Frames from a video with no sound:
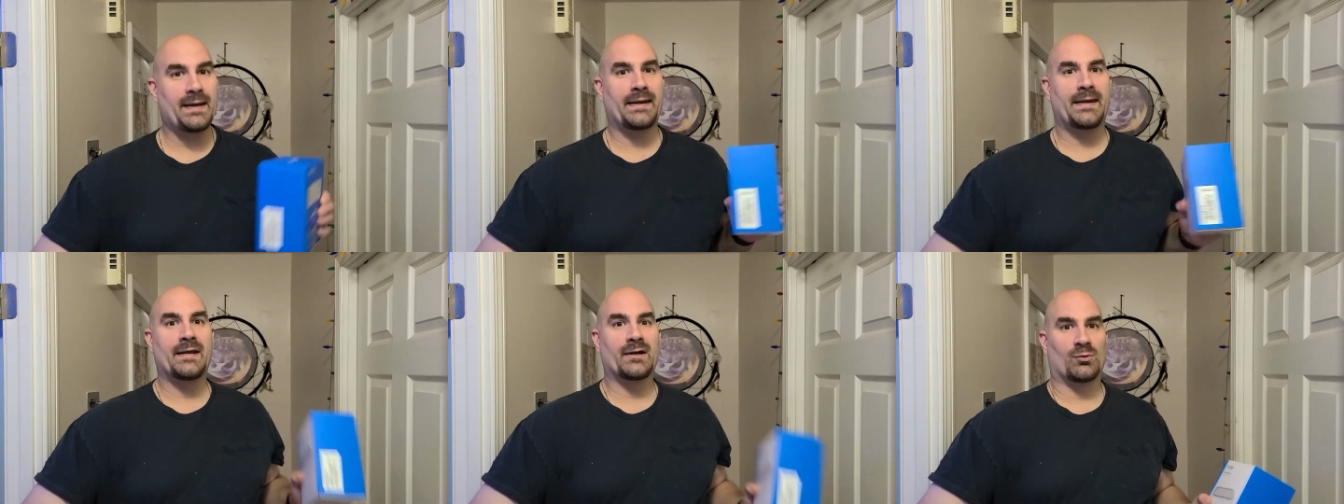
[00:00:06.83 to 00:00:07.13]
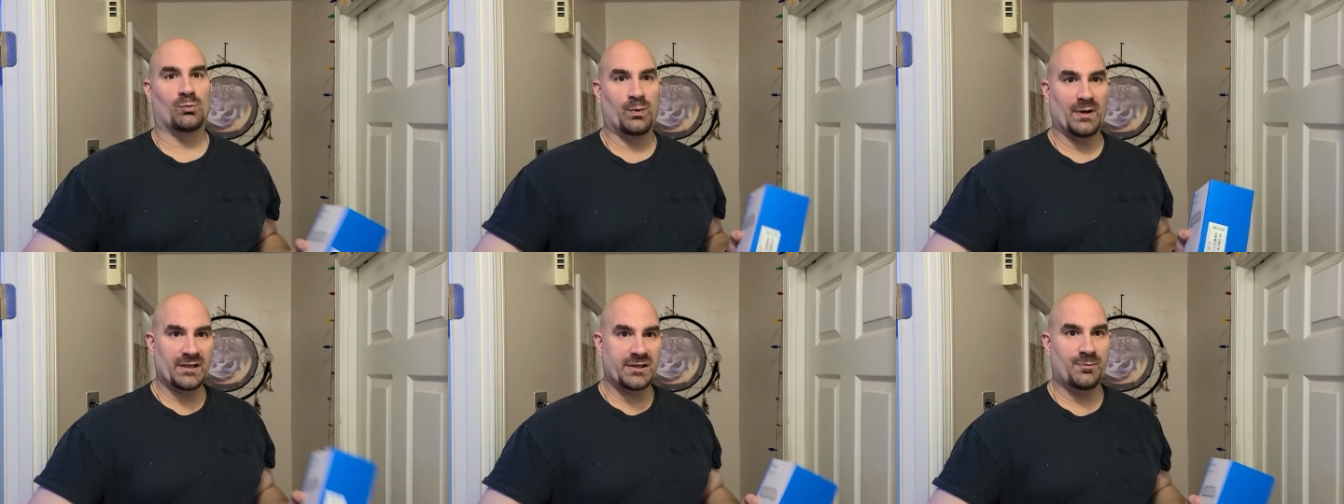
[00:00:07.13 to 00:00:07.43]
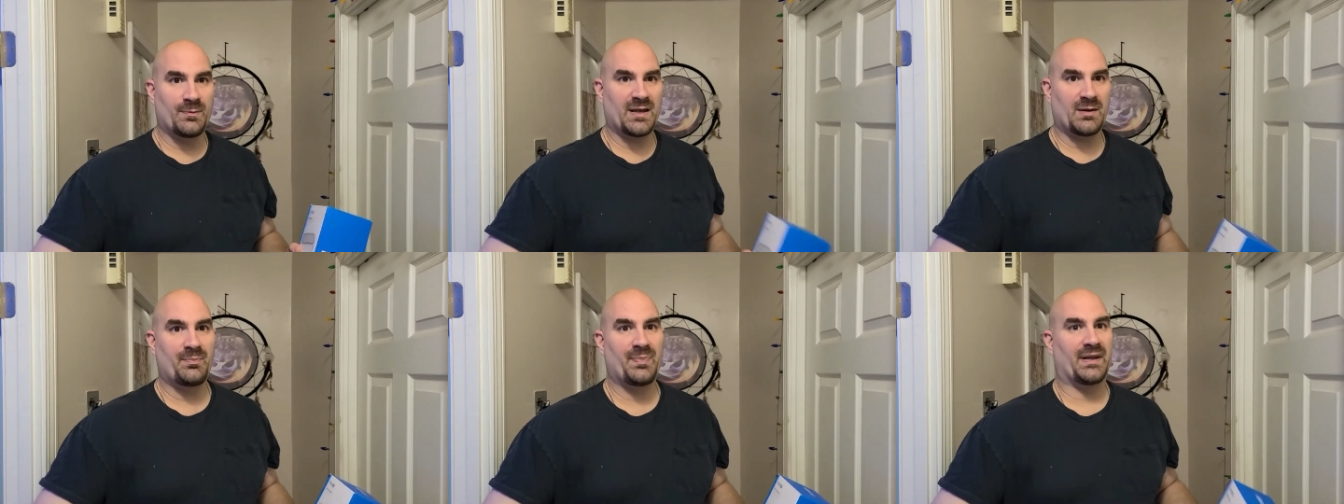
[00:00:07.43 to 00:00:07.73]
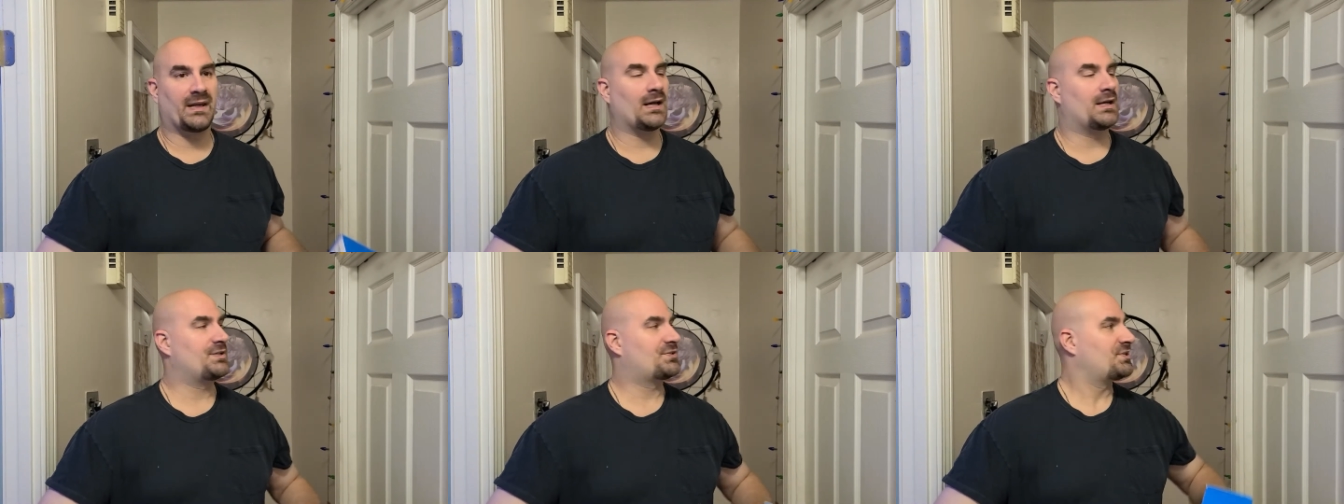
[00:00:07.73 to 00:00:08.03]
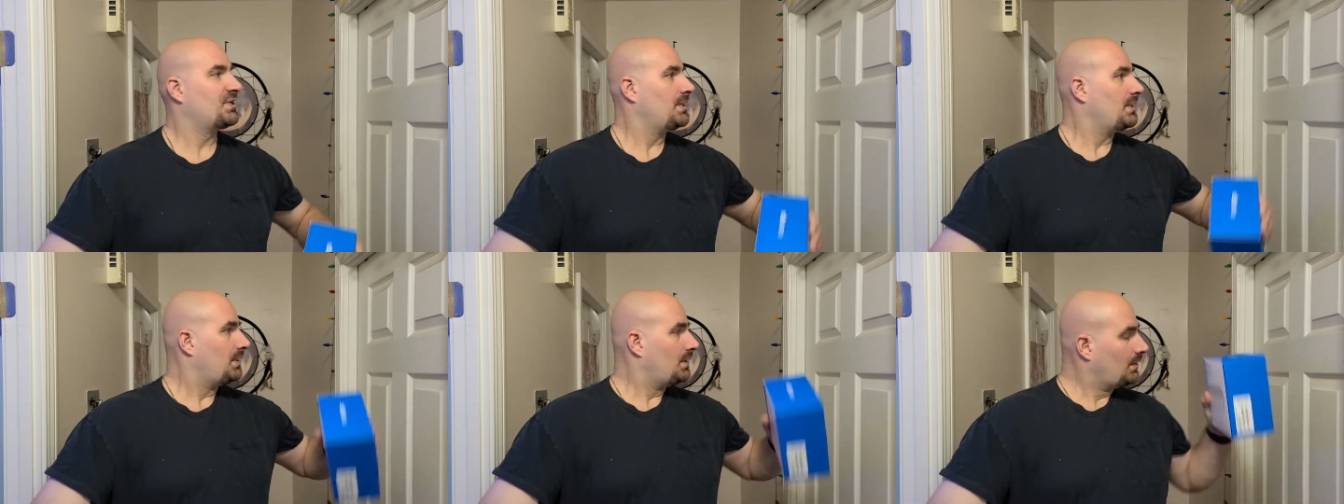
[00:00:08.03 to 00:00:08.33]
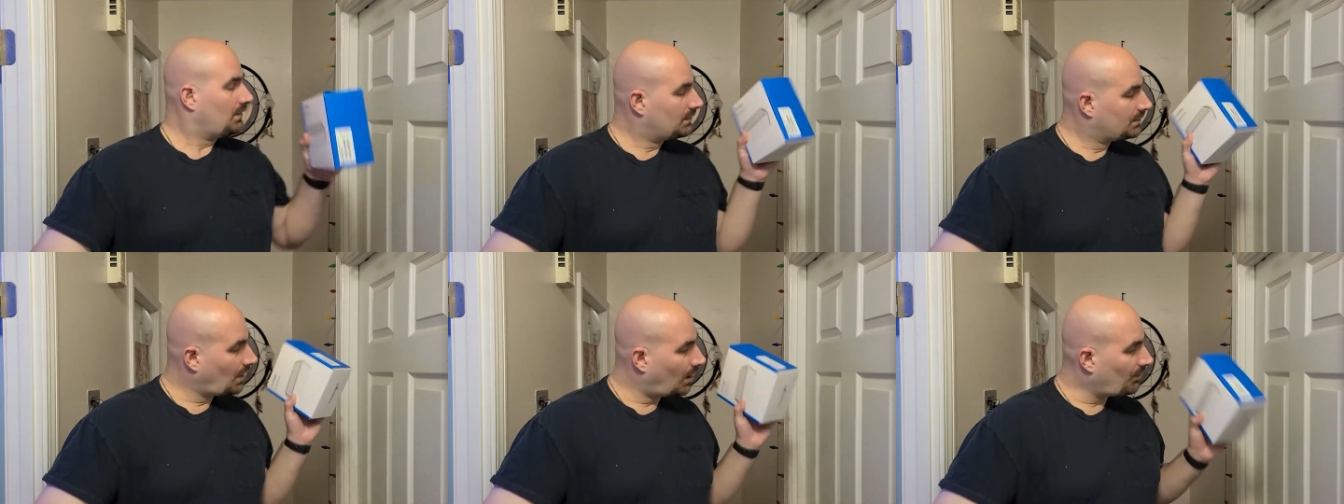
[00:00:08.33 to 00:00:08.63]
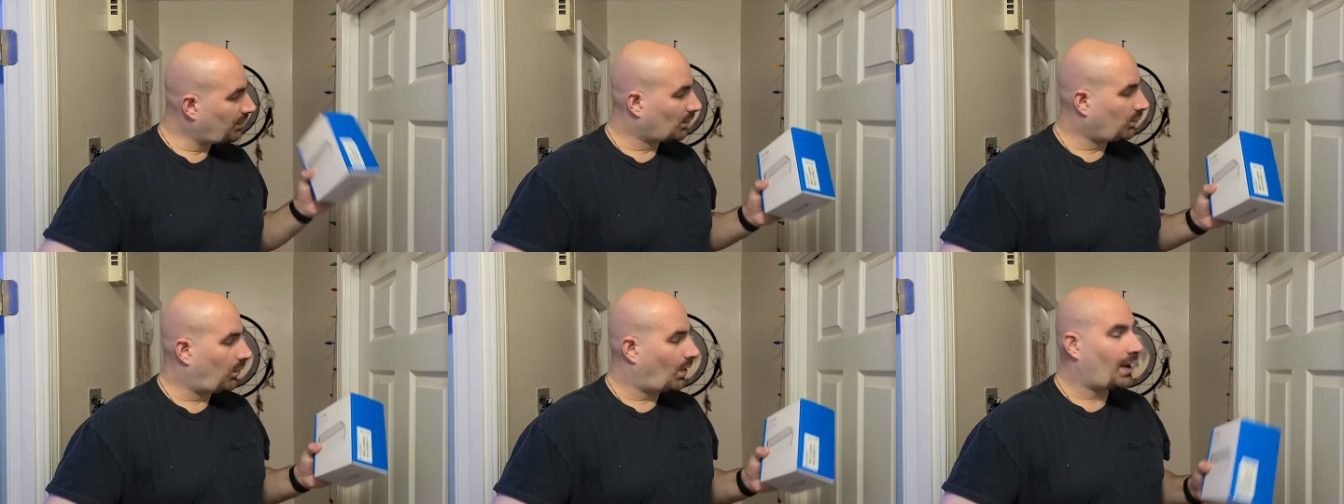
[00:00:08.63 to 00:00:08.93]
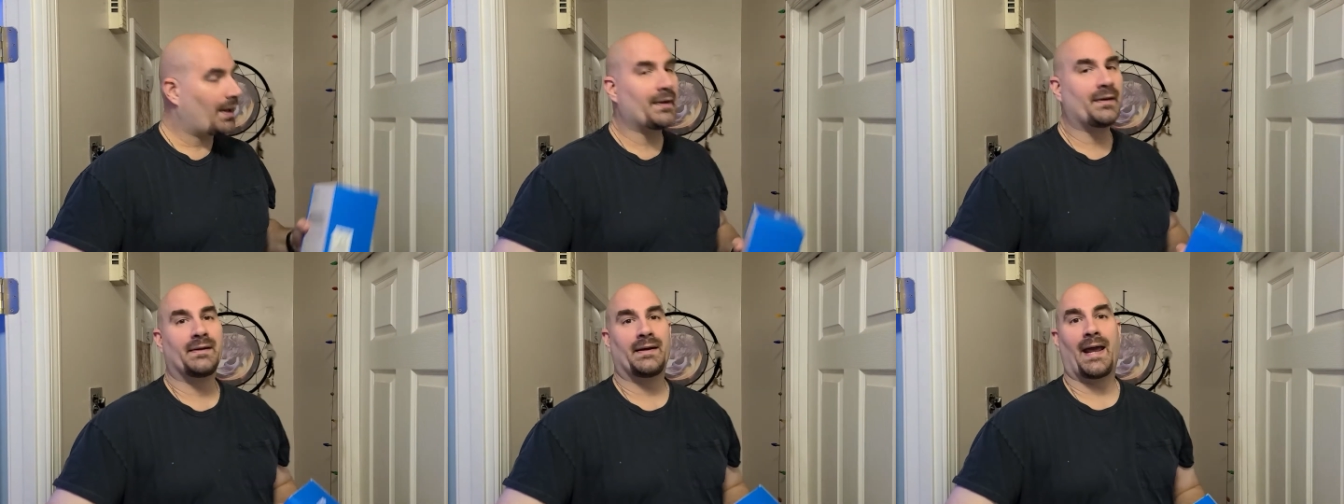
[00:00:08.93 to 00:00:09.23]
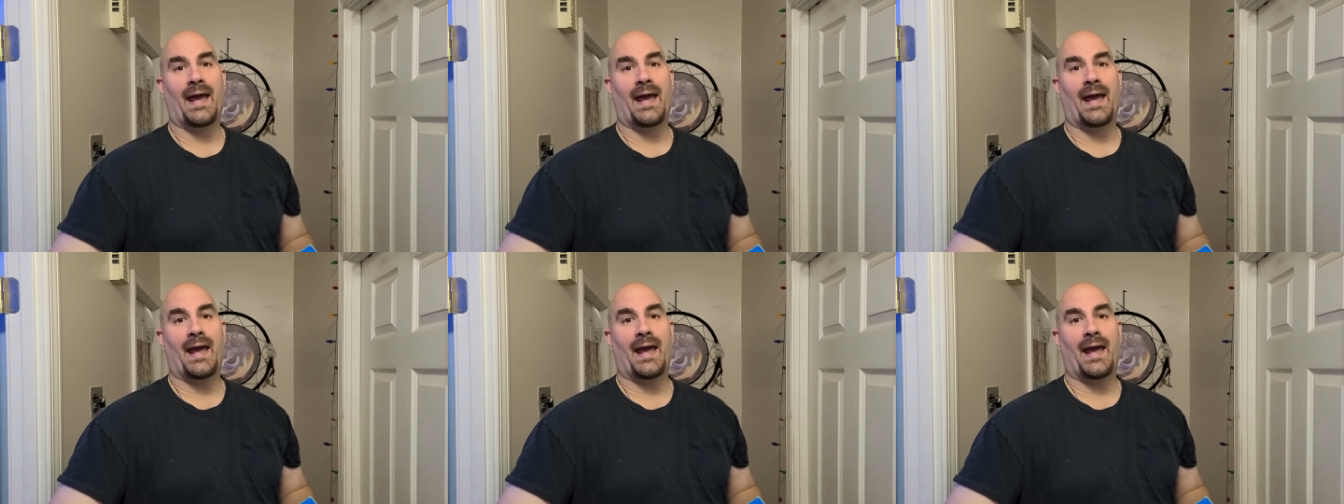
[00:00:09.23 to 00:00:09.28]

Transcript: here with me because number one,